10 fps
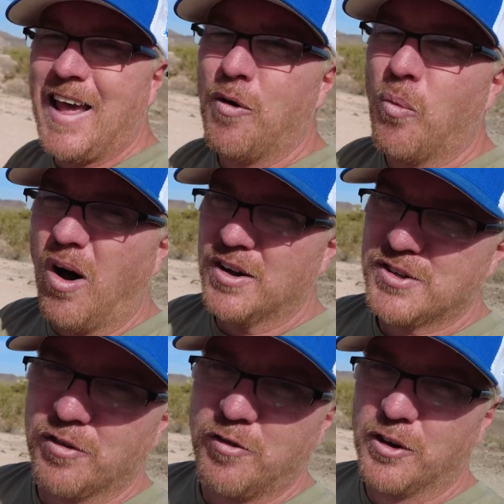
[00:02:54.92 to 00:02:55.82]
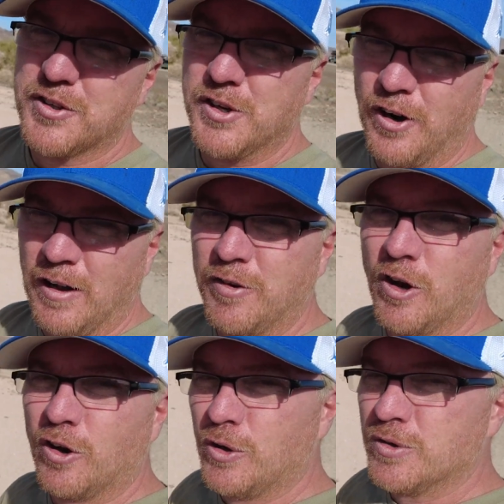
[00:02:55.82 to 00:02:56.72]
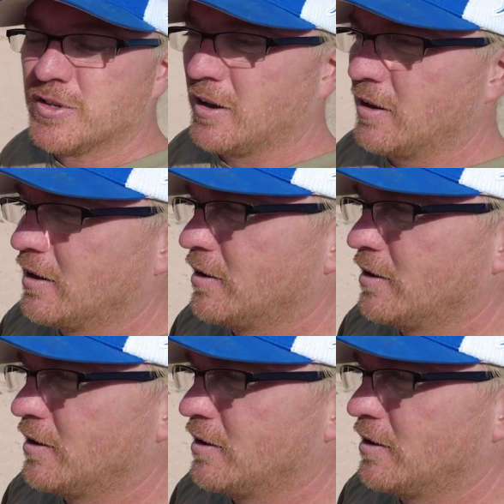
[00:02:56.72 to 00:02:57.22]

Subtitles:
a water filter if you're using